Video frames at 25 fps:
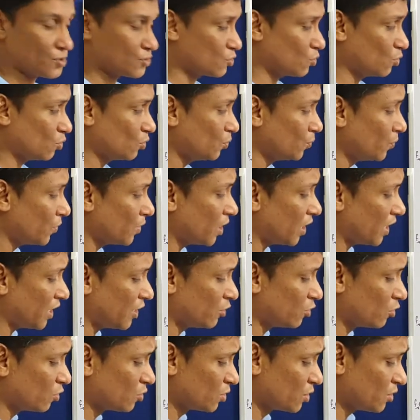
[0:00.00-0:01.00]
So I
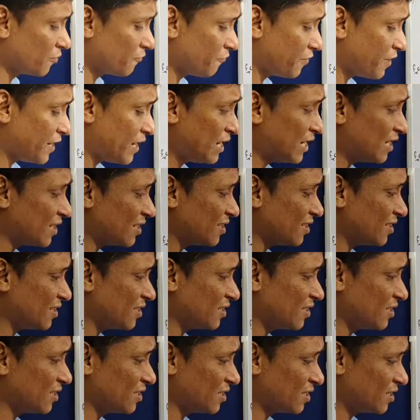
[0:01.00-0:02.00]
don't feel
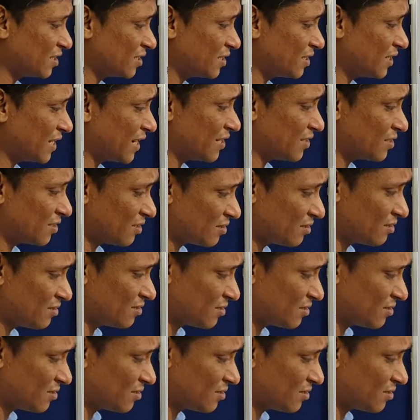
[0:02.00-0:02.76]
that